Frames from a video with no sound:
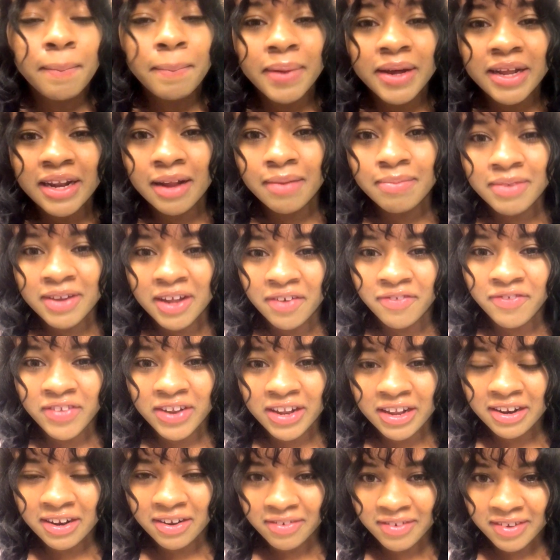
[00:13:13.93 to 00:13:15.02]
but I'm
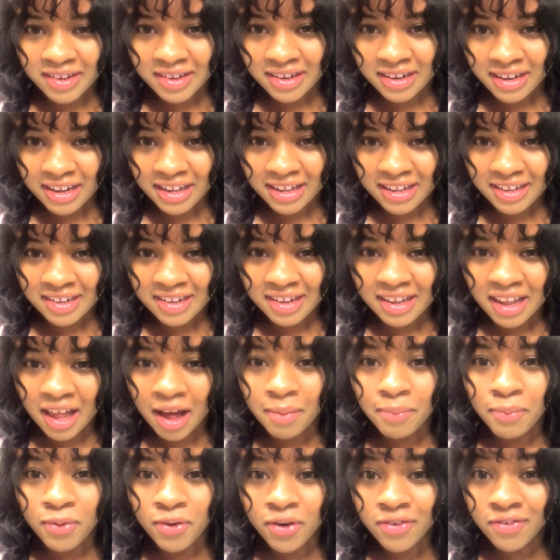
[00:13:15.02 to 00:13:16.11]
definitely noticing that it's a
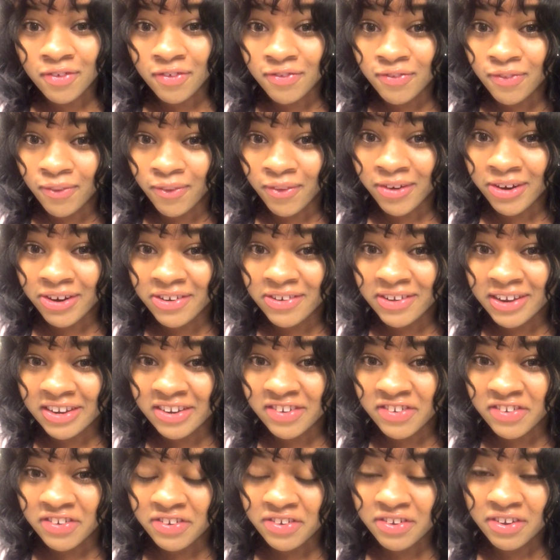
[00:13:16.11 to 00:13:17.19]
lot more of a foreigner
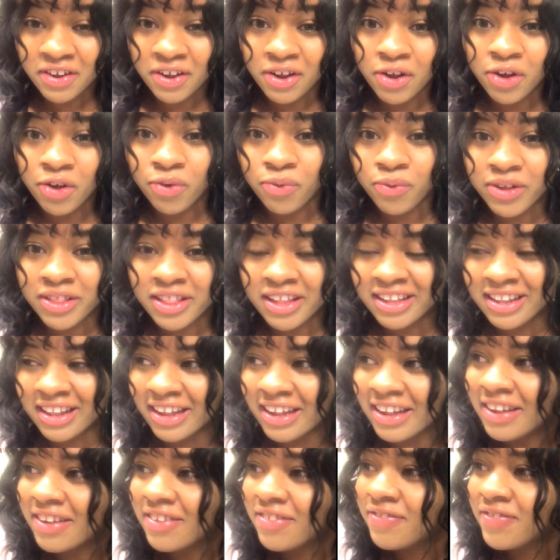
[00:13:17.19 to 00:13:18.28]
issue, where they
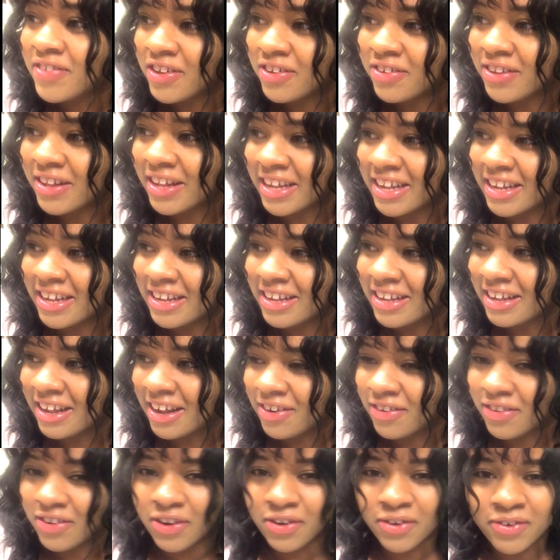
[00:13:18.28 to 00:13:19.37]
like feel like,
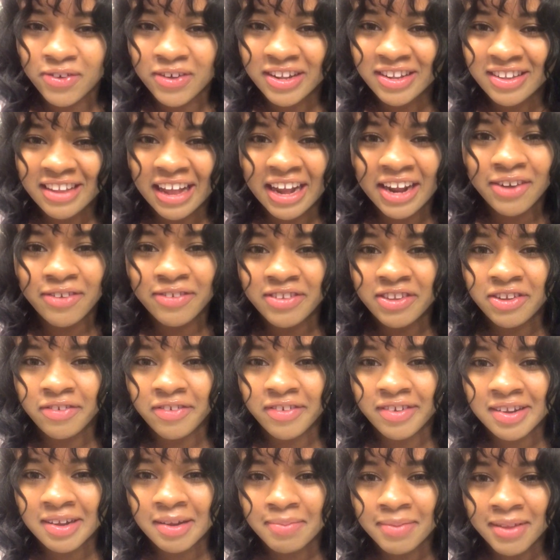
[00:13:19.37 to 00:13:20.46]
I don't know, entitled to
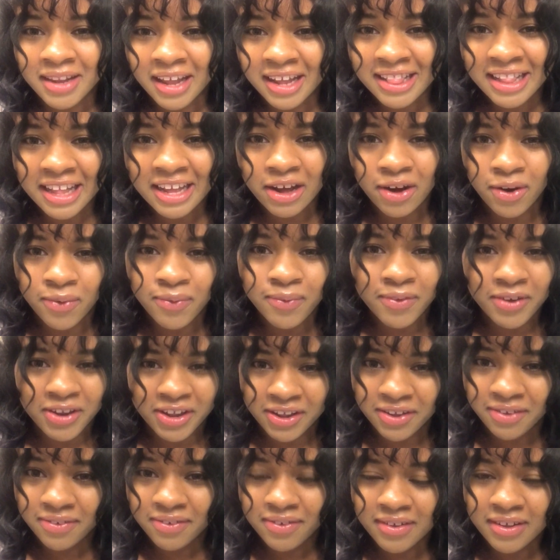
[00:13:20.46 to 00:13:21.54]
you or something, like they own
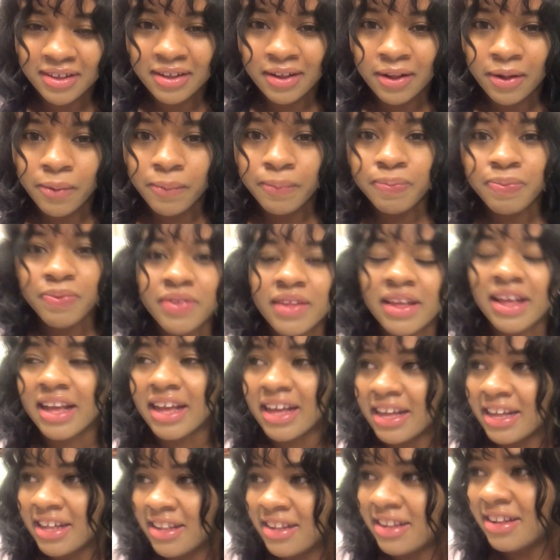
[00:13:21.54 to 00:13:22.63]
you.
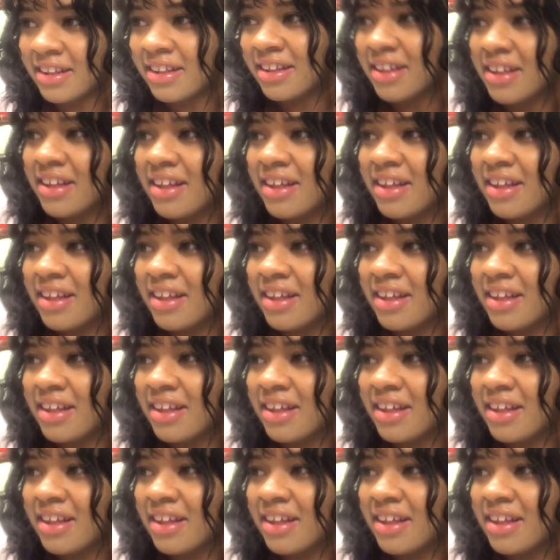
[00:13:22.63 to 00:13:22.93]
And